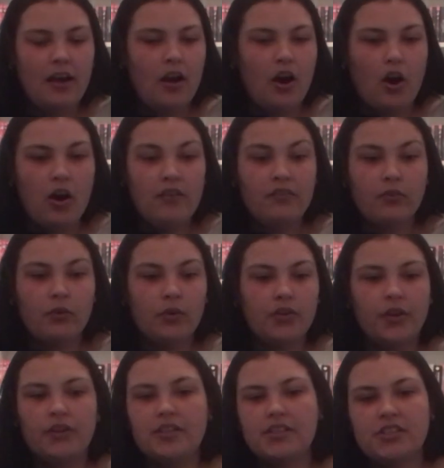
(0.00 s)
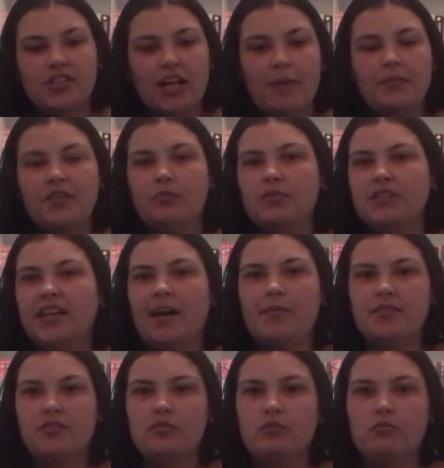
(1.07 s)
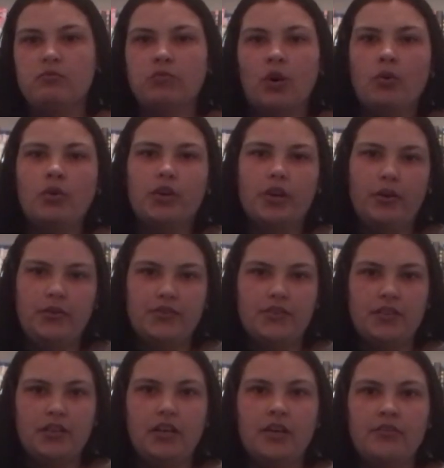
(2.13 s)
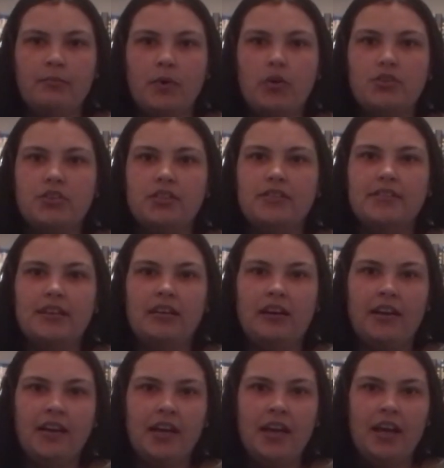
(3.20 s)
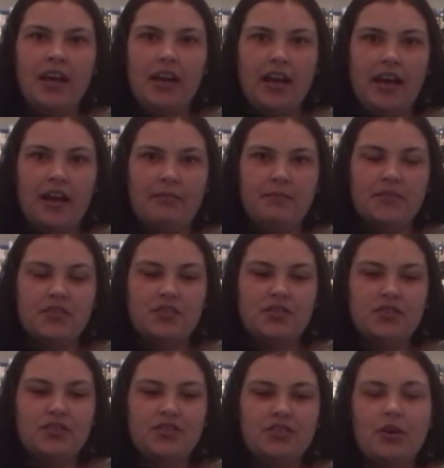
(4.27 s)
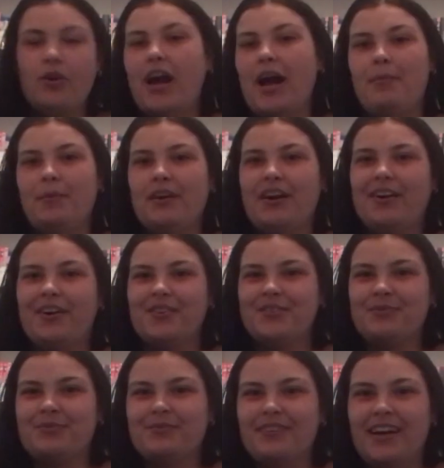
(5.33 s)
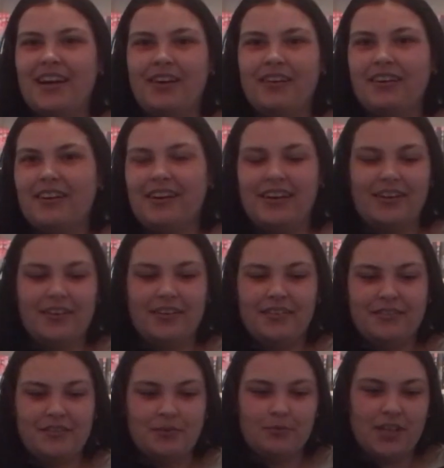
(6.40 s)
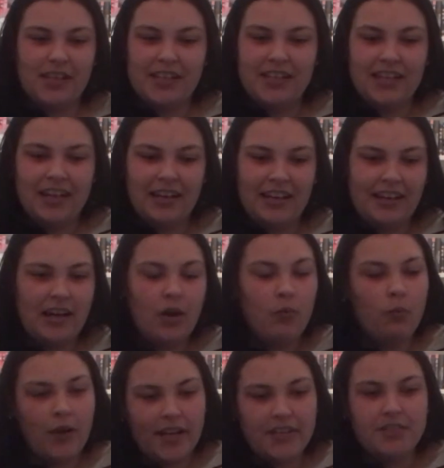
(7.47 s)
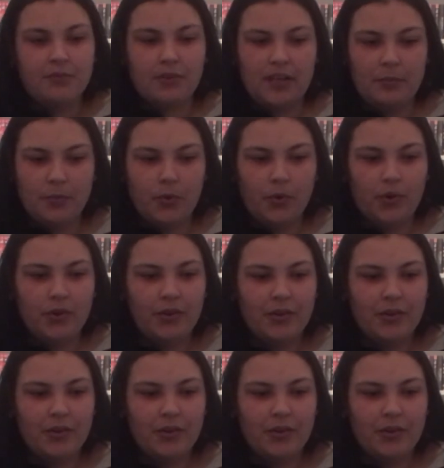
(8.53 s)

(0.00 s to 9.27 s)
Overall, though, this chapter was an absolute roller coaster of emotions, and I am so happy I got to read it, and I can't wait to read more.